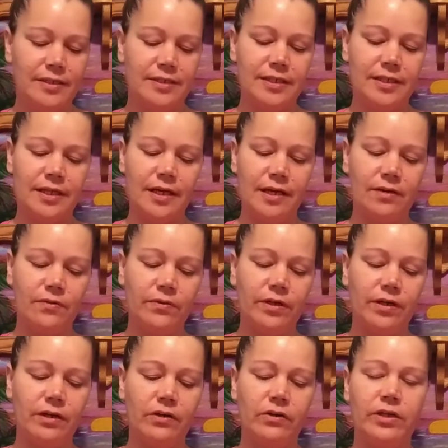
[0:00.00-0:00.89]
Today
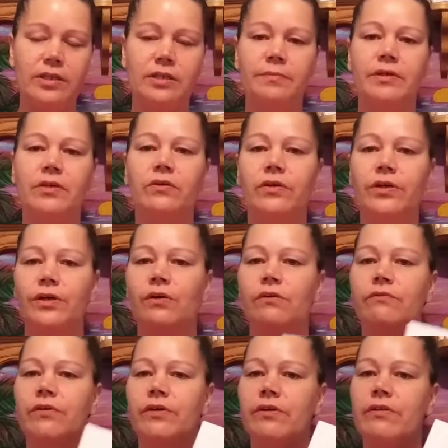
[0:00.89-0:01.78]
we are going to be going
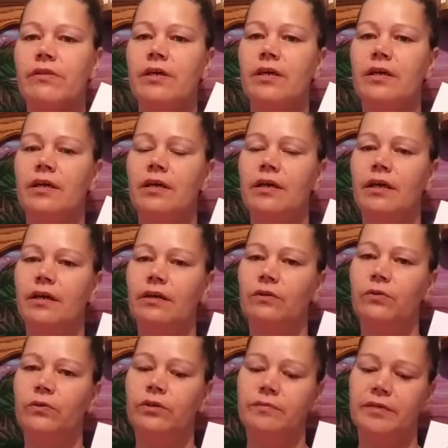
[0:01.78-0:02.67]
over the
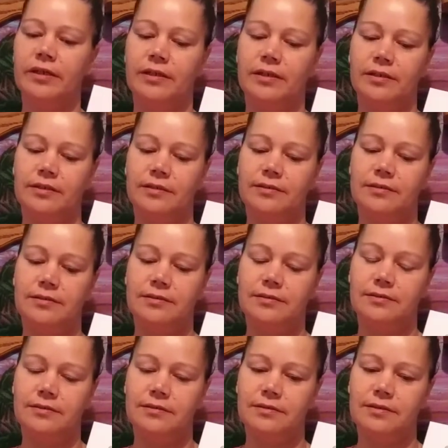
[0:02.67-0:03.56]
Allure
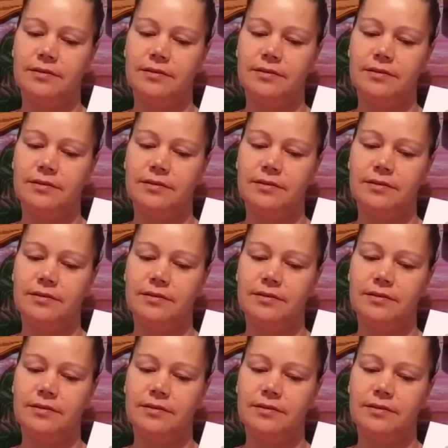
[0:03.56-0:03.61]
box.